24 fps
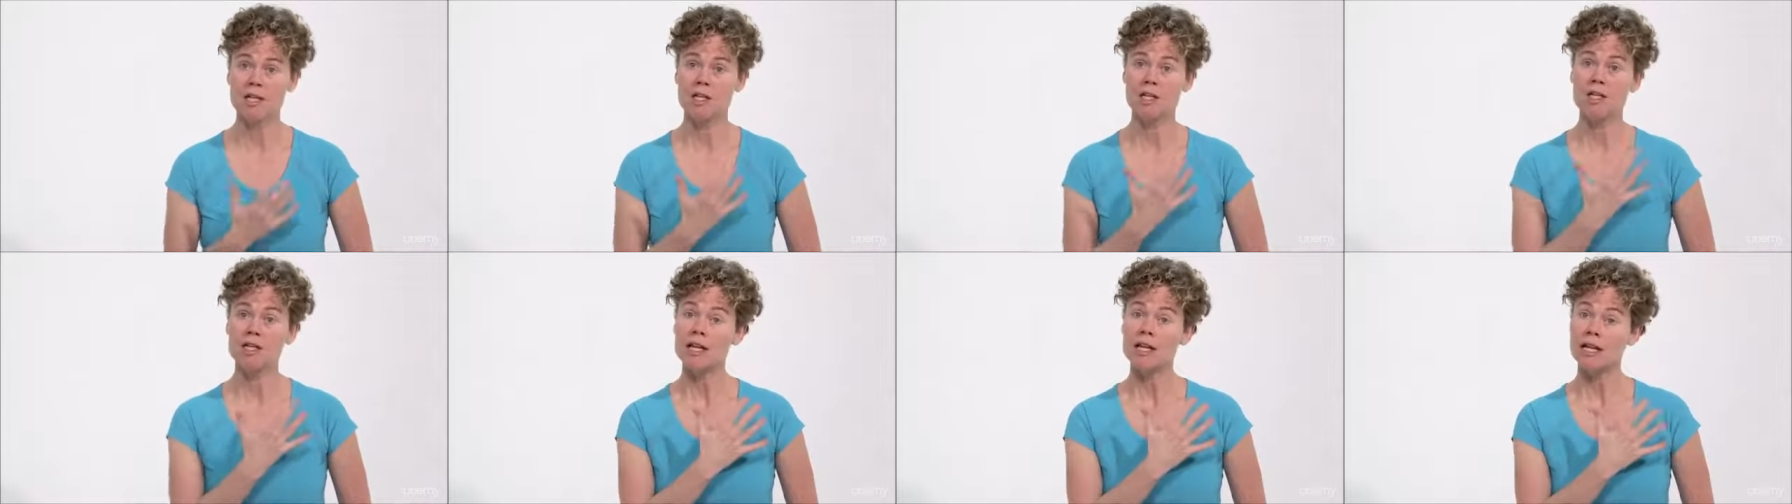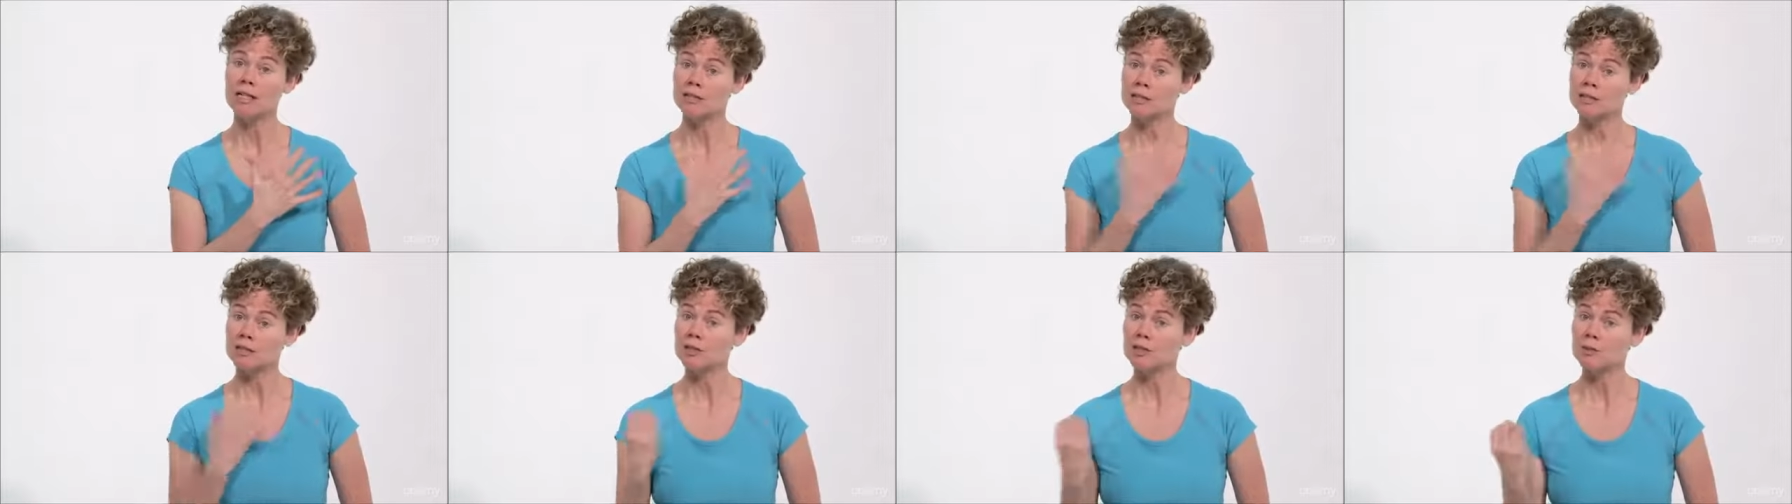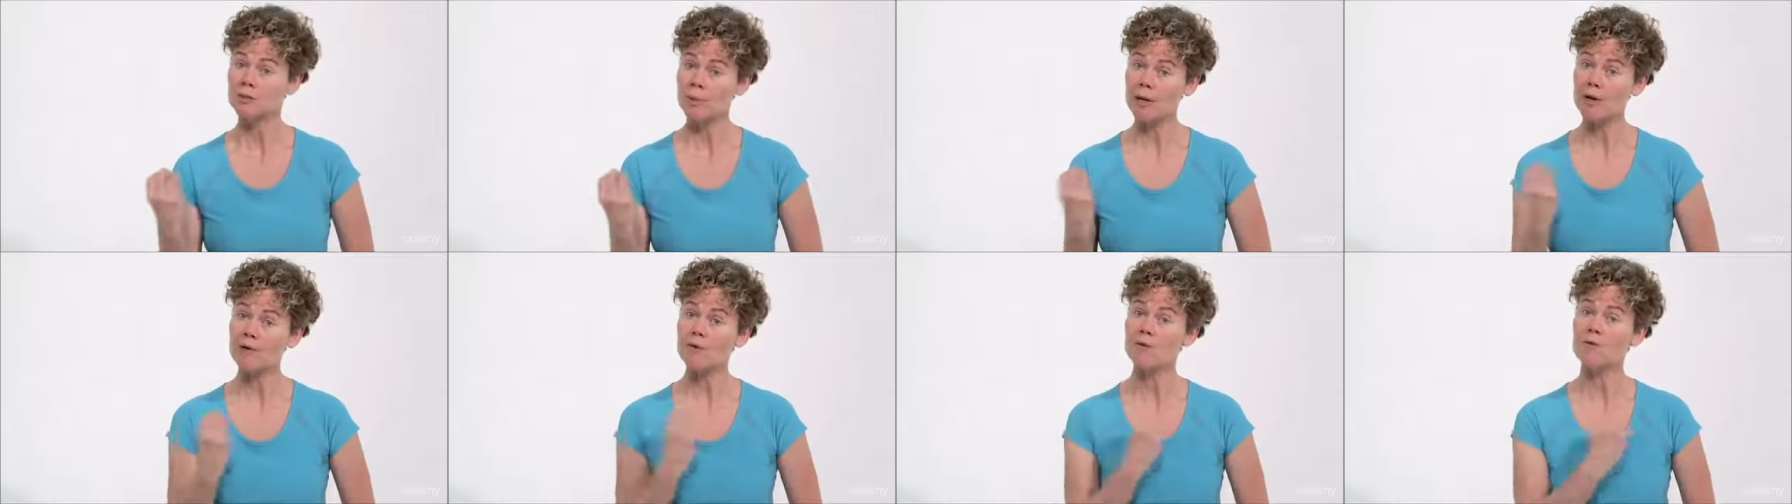You'd like to do
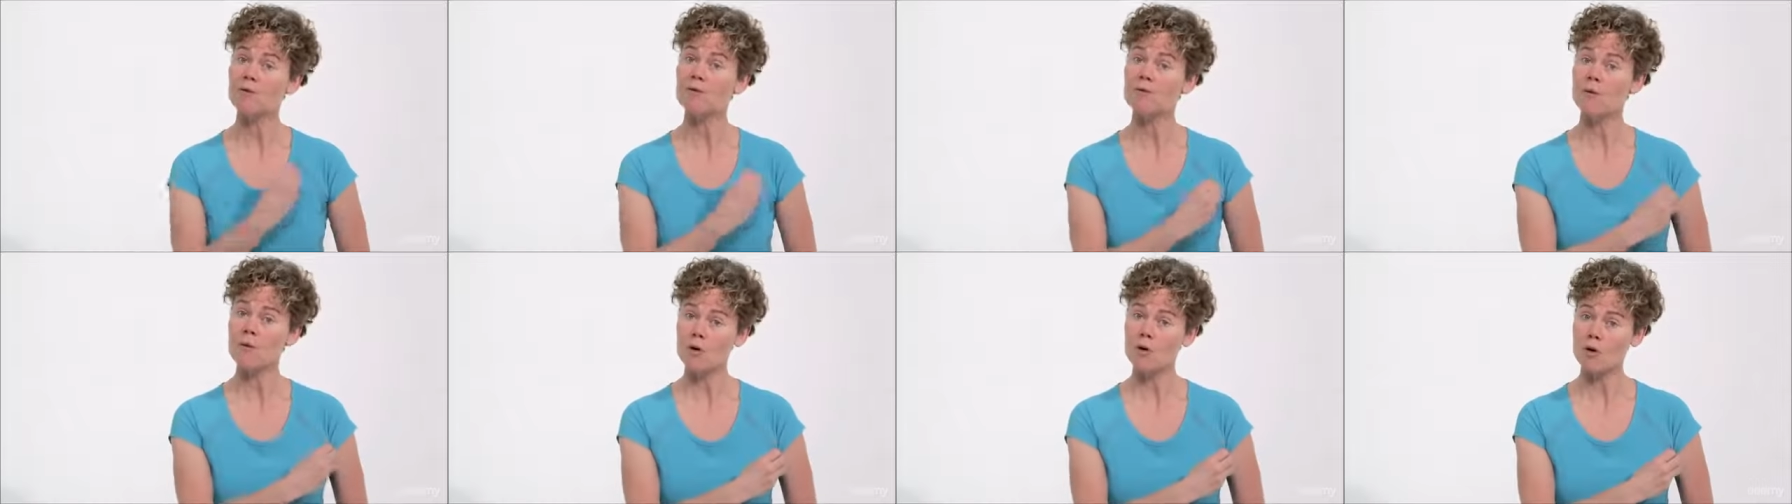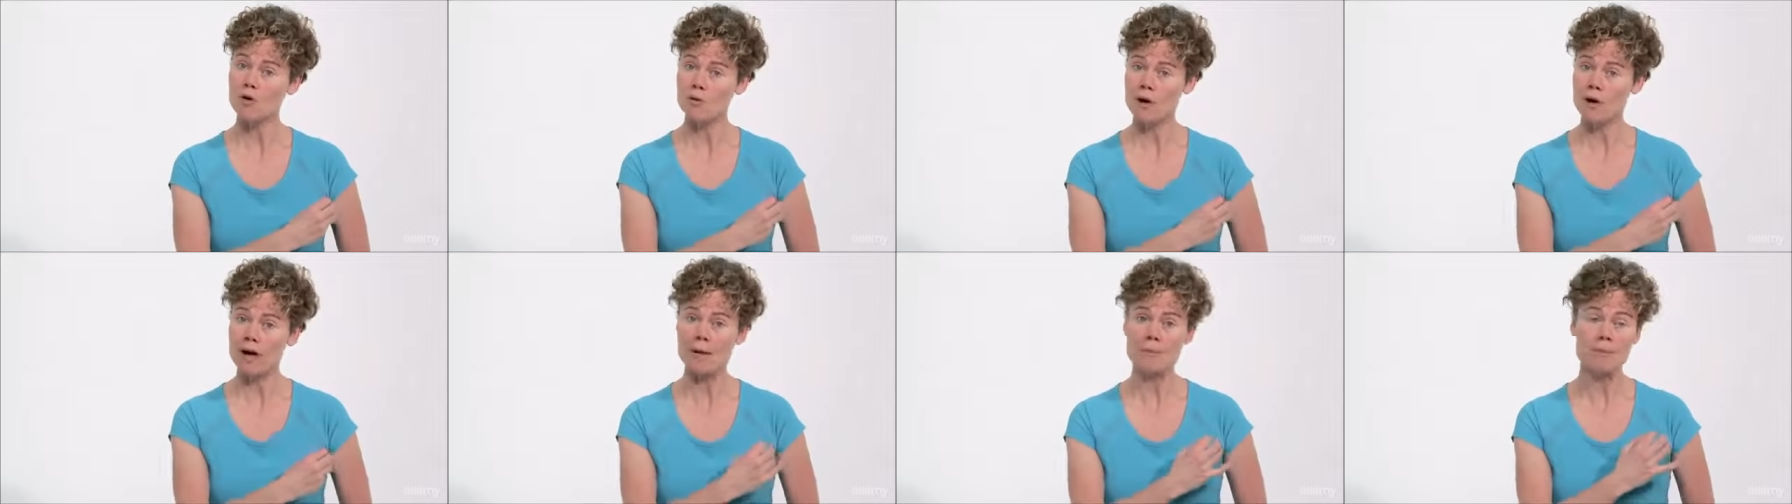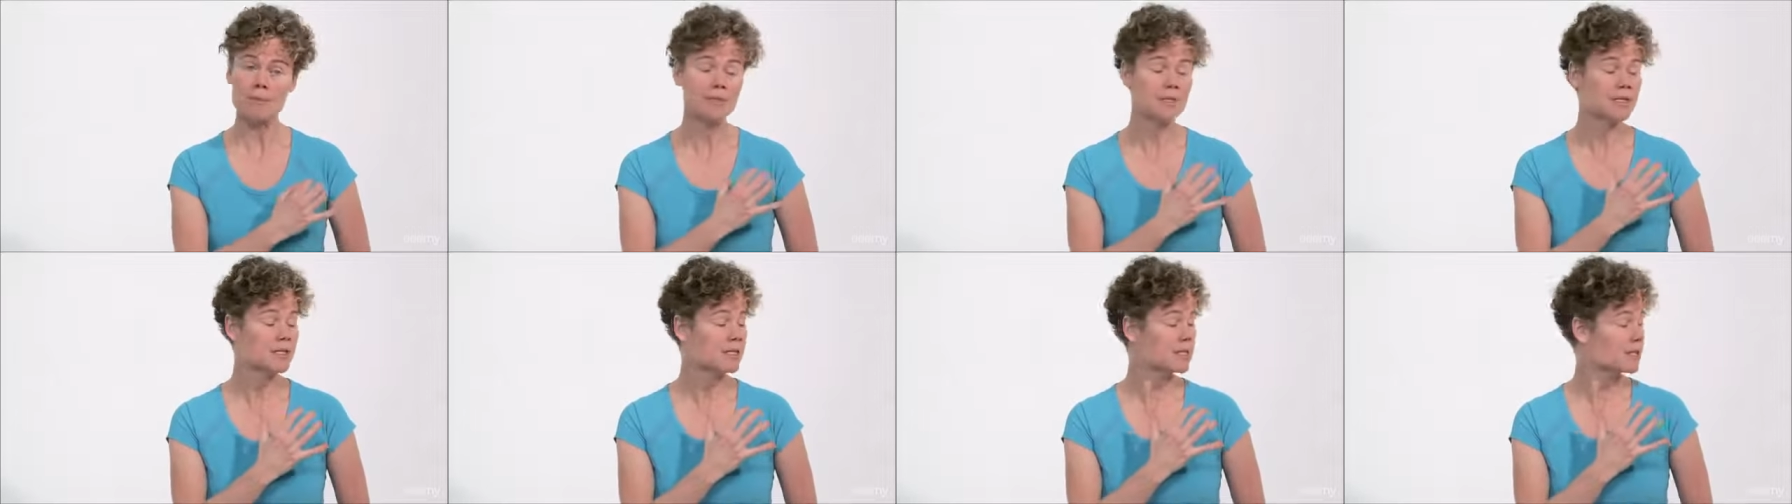about 4
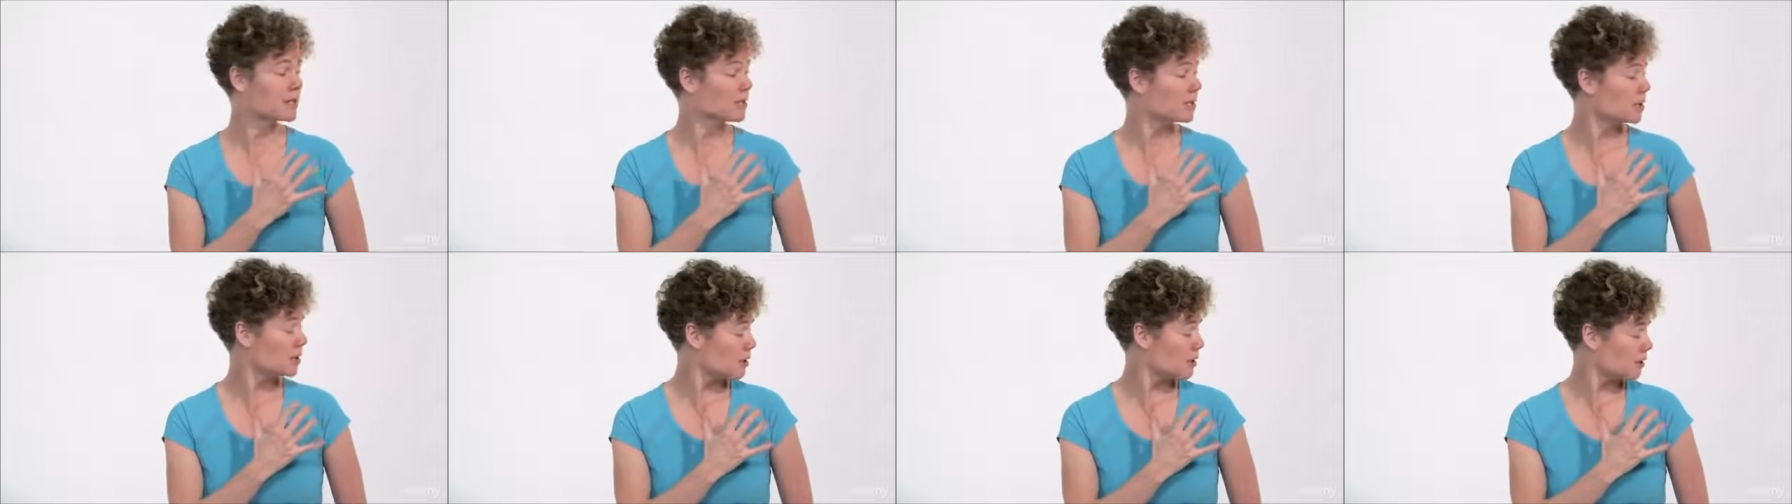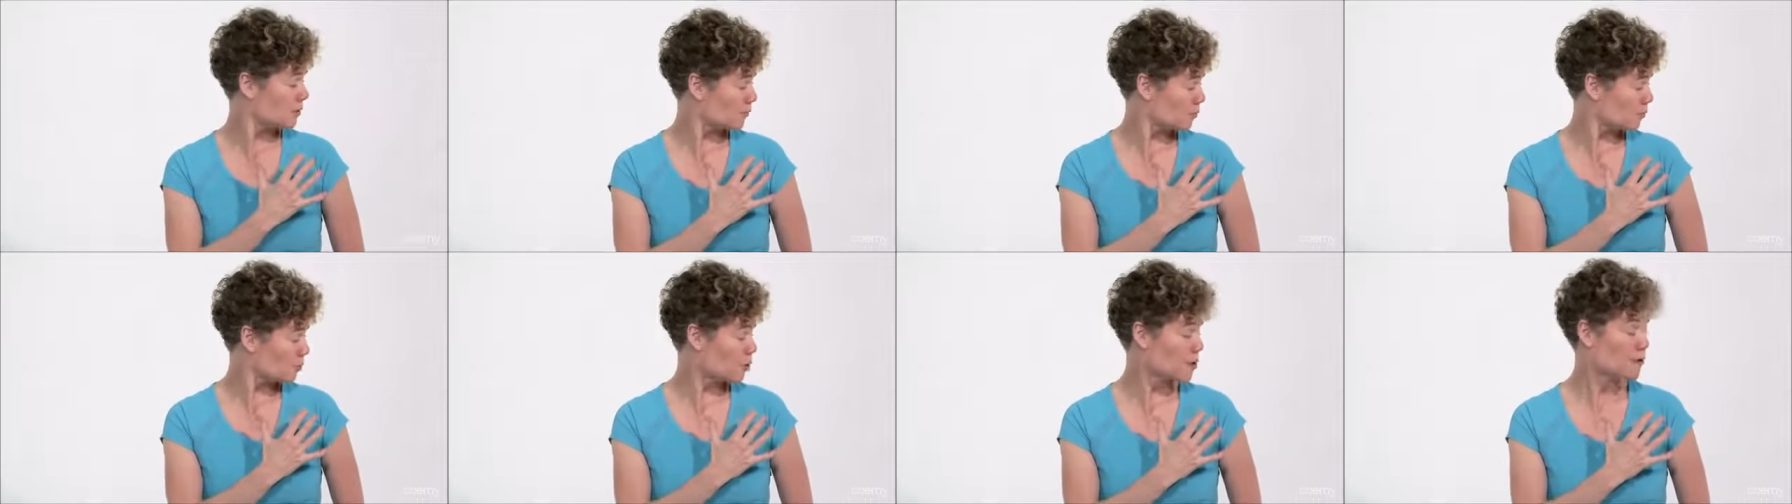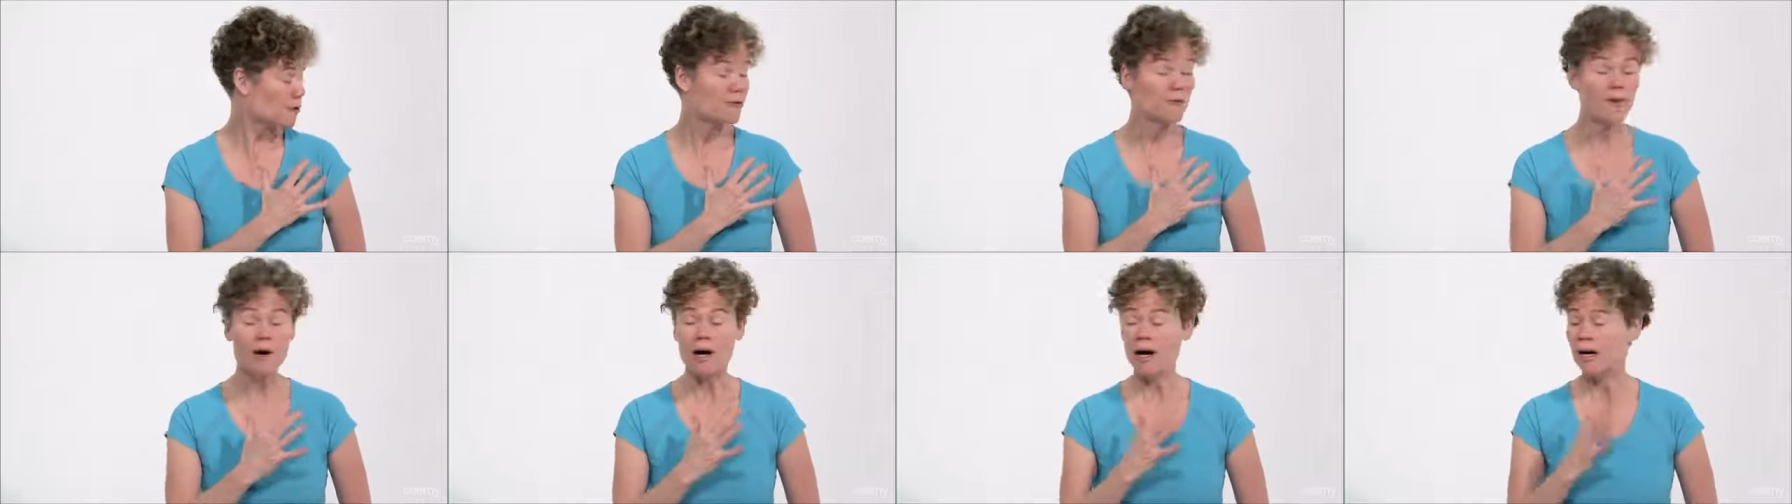reps, 4
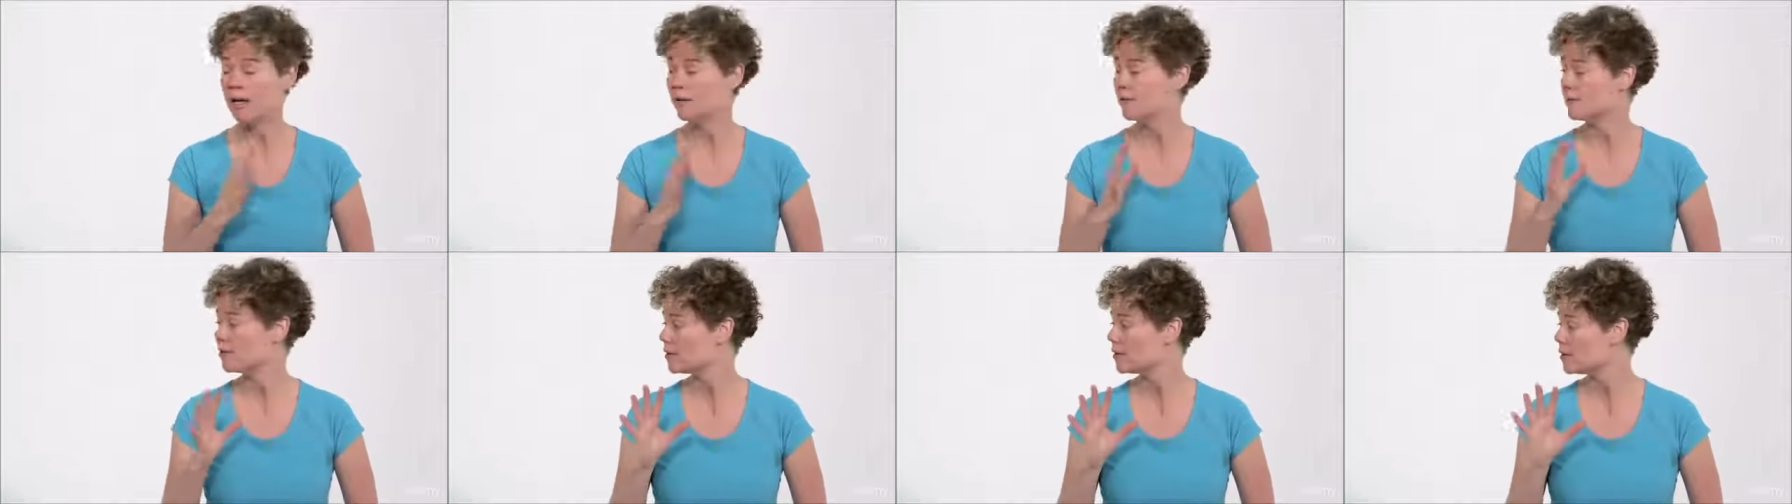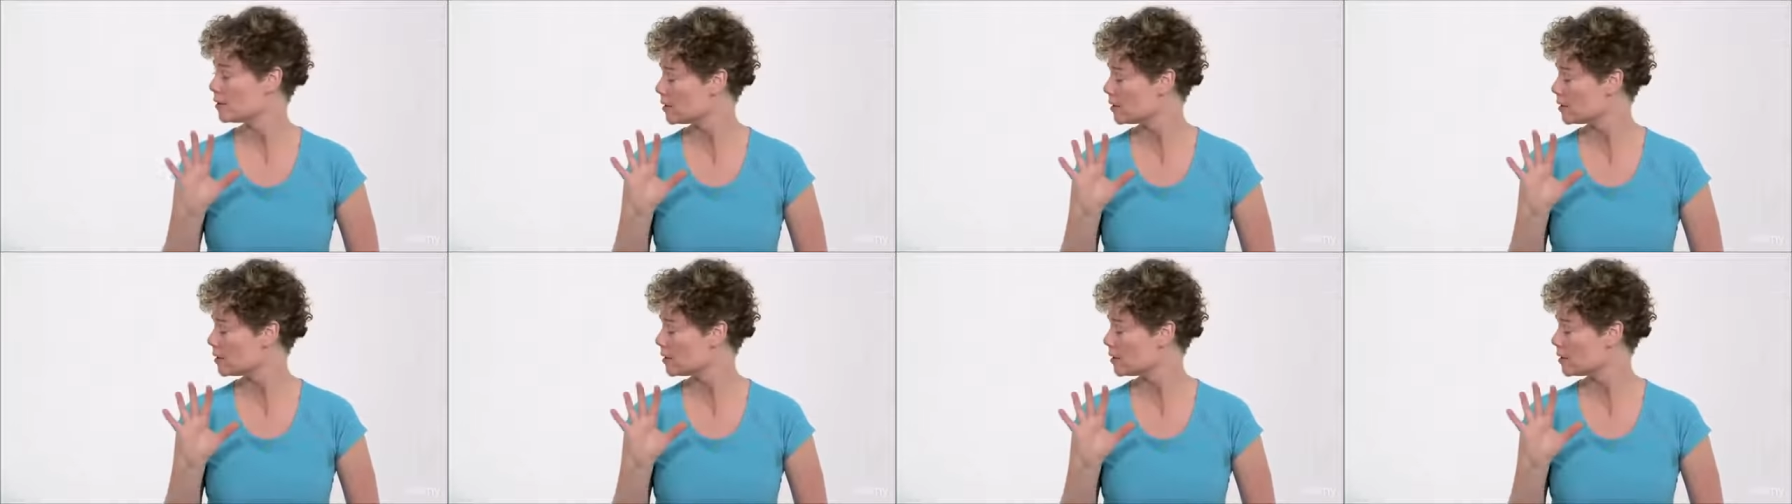to 5.